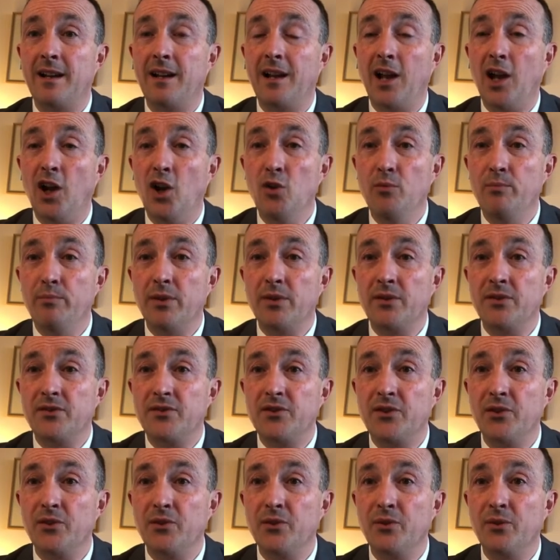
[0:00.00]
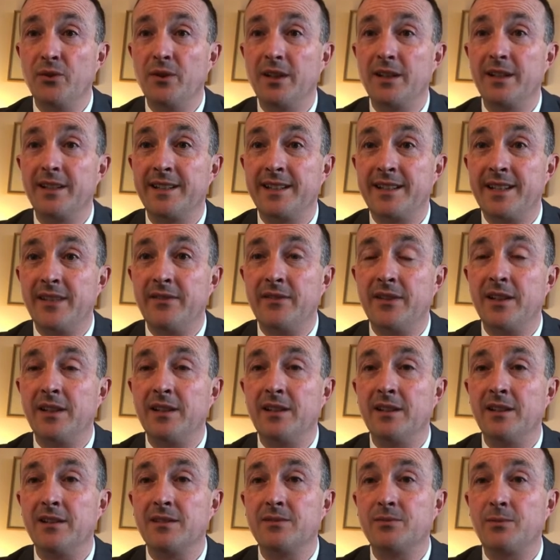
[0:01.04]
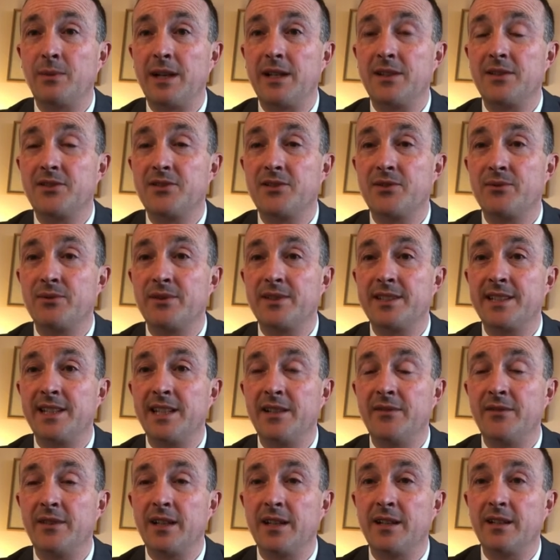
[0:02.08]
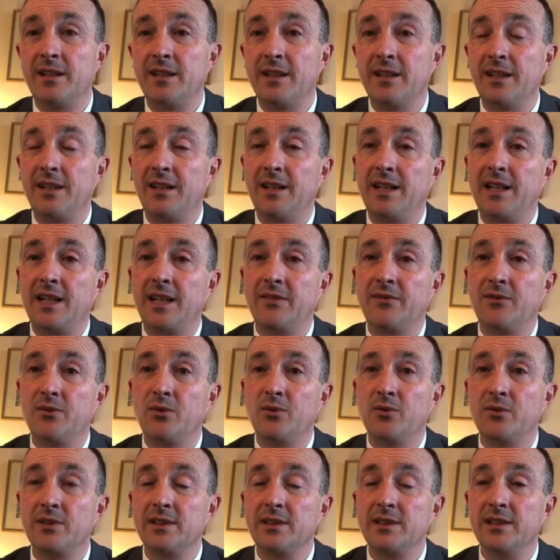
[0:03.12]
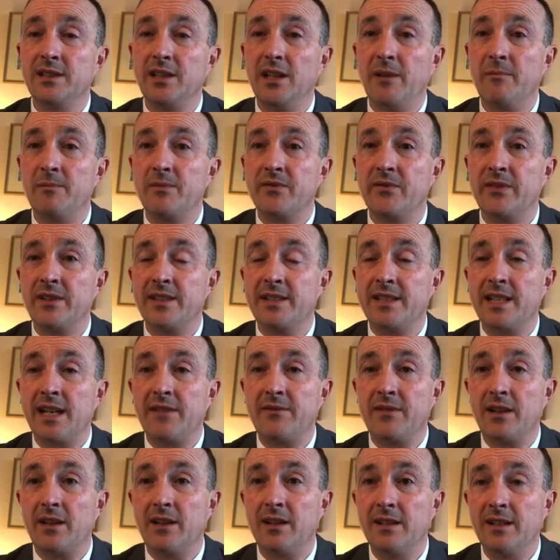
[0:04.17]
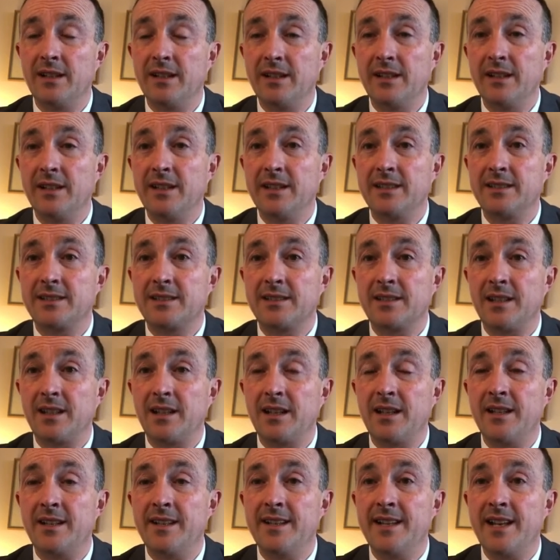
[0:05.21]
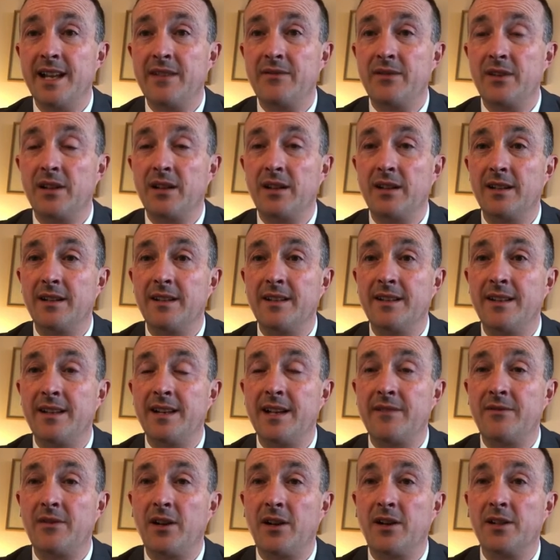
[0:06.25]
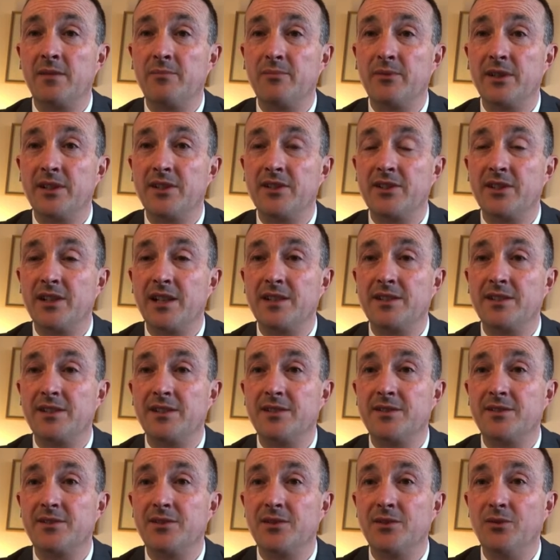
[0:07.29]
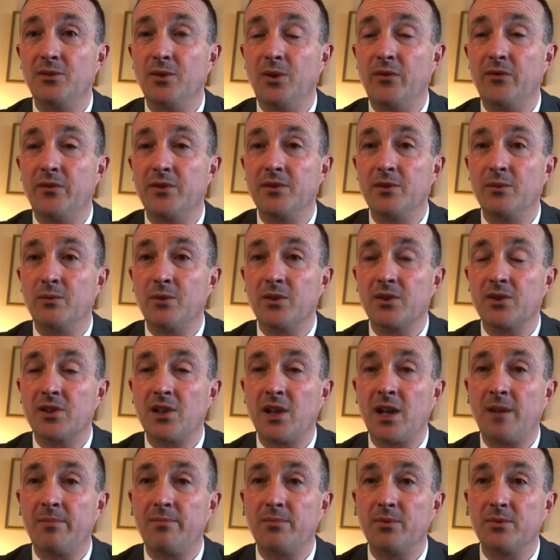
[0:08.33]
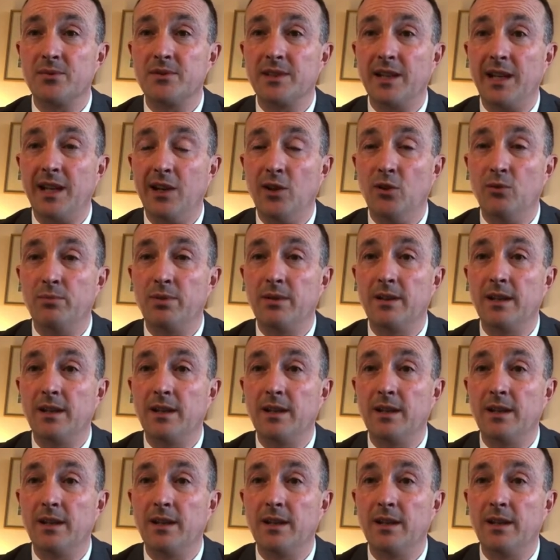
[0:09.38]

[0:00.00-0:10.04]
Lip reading: open to giving as well as to receiving. And of course, in terms of endeavour, it's never unappreciated to offer to wash up or to help